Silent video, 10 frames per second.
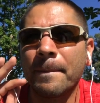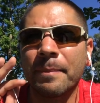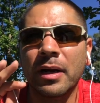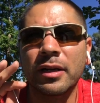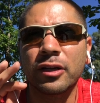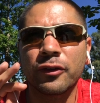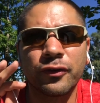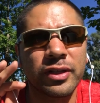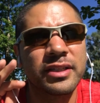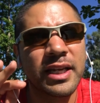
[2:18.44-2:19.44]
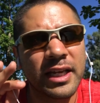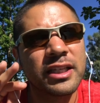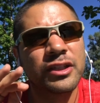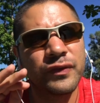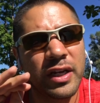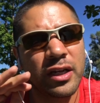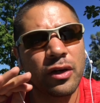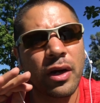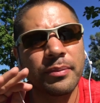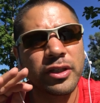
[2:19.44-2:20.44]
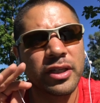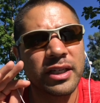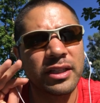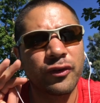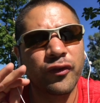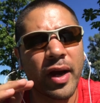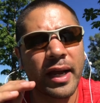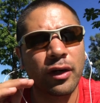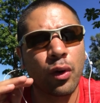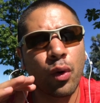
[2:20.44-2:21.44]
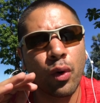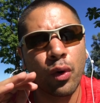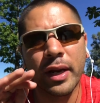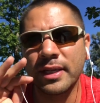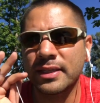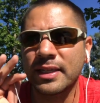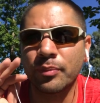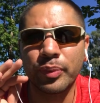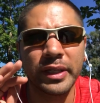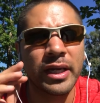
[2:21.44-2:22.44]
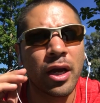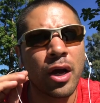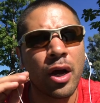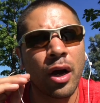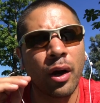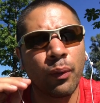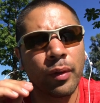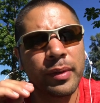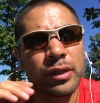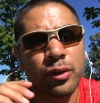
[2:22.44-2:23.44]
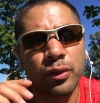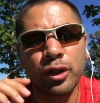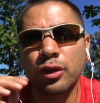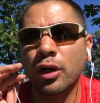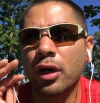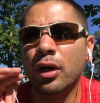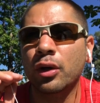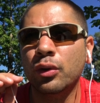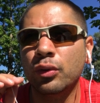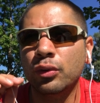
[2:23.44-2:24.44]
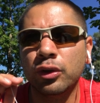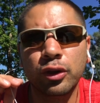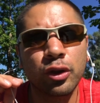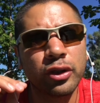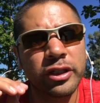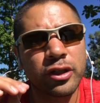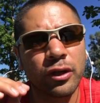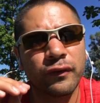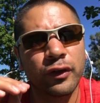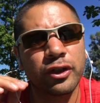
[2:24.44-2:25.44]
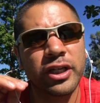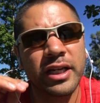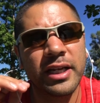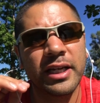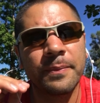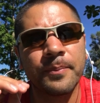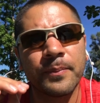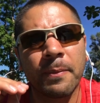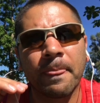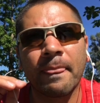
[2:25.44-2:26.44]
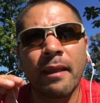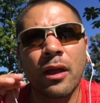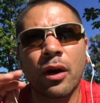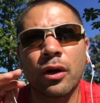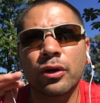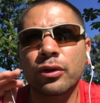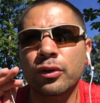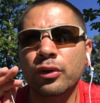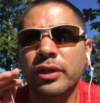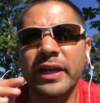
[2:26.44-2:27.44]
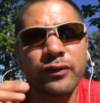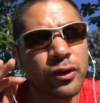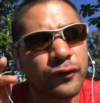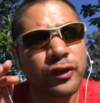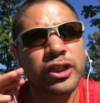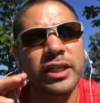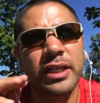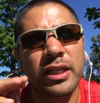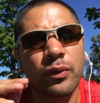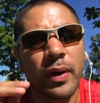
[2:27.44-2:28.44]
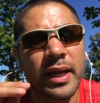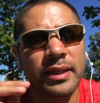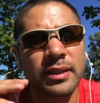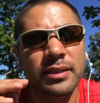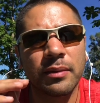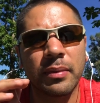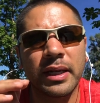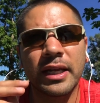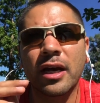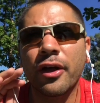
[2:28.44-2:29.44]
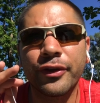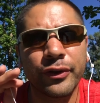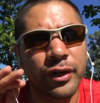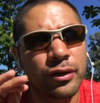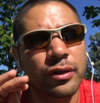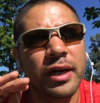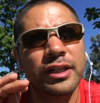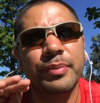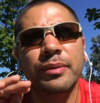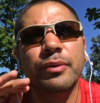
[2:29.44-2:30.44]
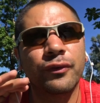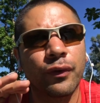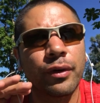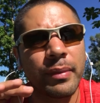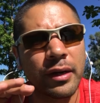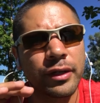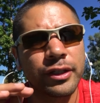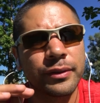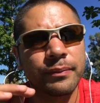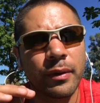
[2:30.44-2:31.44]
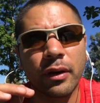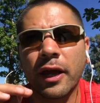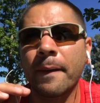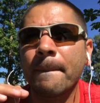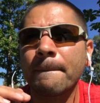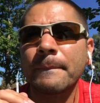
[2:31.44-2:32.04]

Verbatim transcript: but you know, for the sake of this video, I'm just going to define a whore as simply a woman who uh, who loses her virginity or who, who gives her virginity away to somebody other than her husband before marriage. Okay.